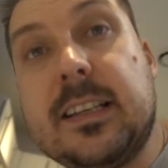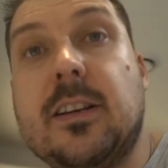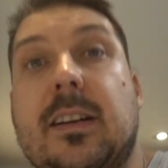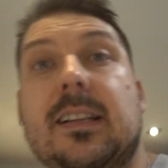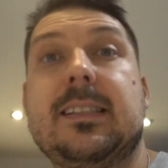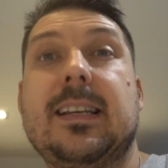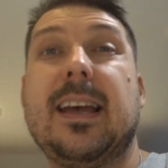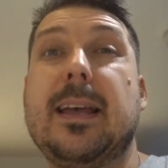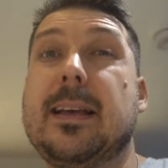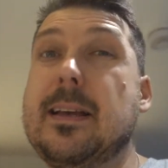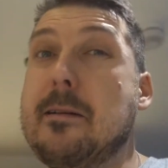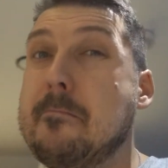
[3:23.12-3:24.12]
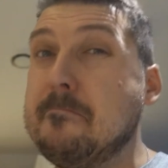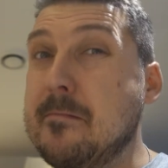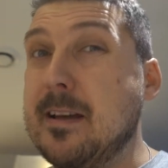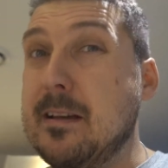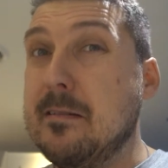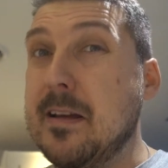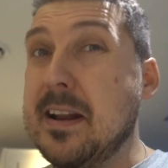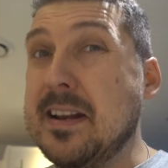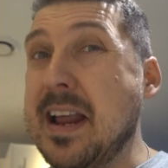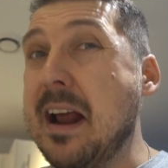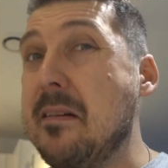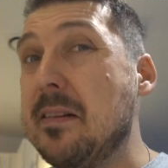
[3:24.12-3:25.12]
It's going to take
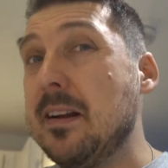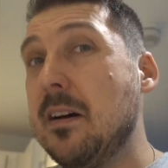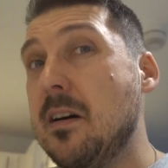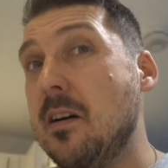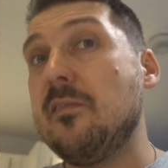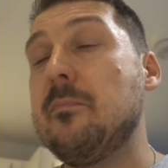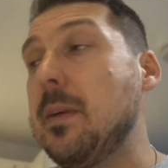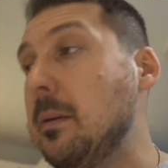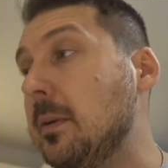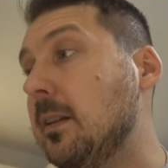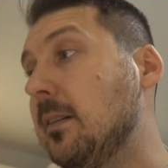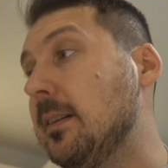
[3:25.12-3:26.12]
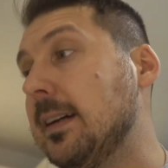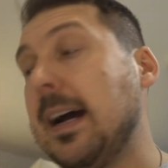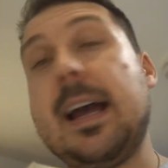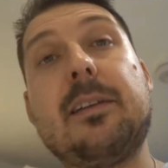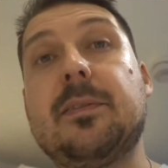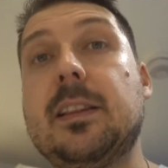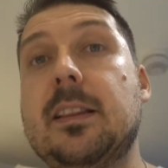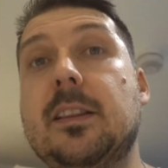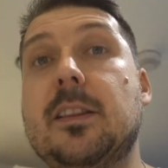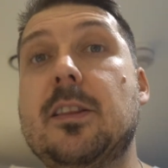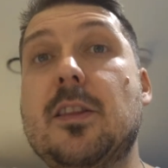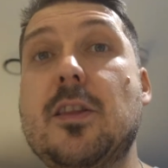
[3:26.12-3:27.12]
an hour and a half, maybe longer. I have
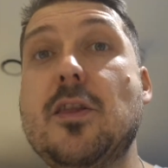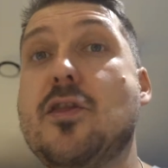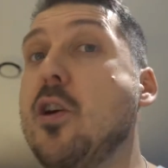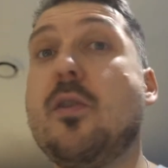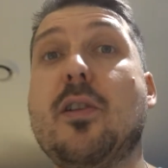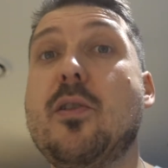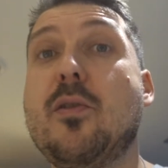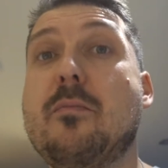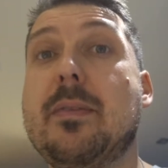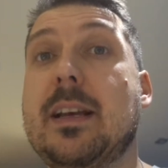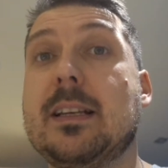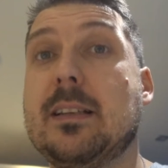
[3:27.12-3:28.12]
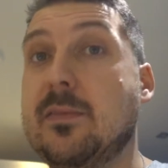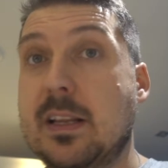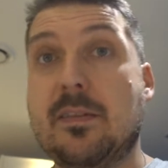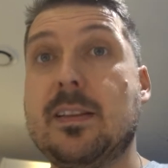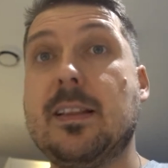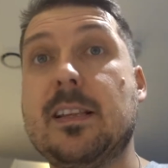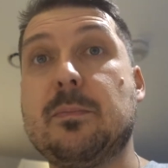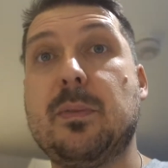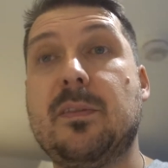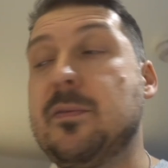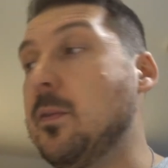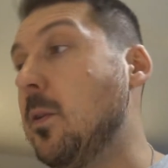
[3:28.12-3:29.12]
no clue because I've never done this
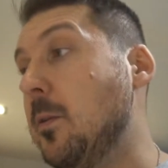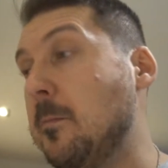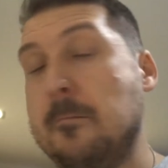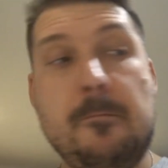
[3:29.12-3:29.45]
before.